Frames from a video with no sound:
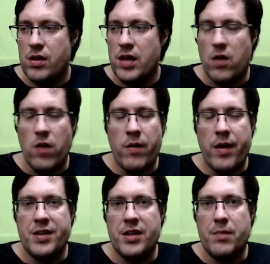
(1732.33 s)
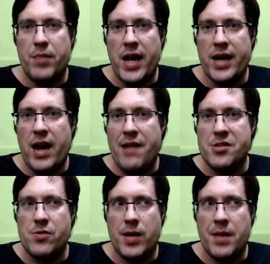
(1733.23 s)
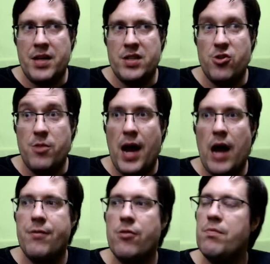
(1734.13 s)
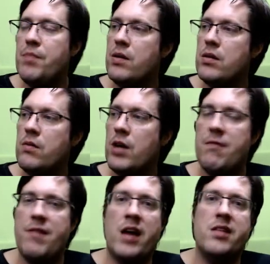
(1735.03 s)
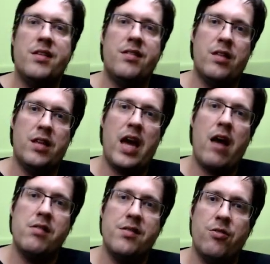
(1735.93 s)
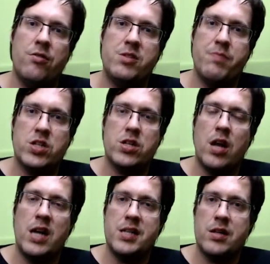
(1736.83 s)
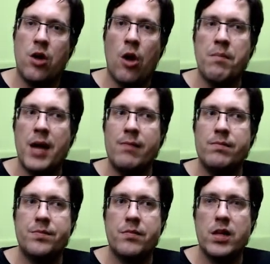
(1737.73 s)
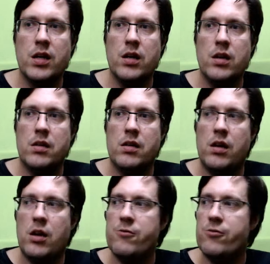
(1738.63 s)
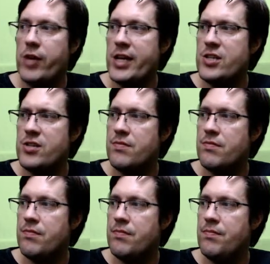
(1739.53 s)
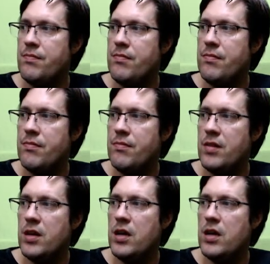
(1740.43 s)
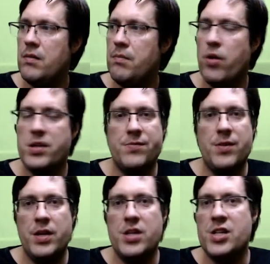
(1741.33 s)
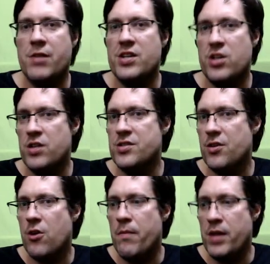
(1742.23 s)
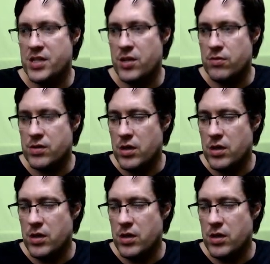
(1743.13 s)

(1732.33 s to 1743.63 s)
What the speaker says: quite worried that the player characters were becoming too powerful. But what I found is that the characters who have specialised in combat have reached the point of diminishing returns on combat skills.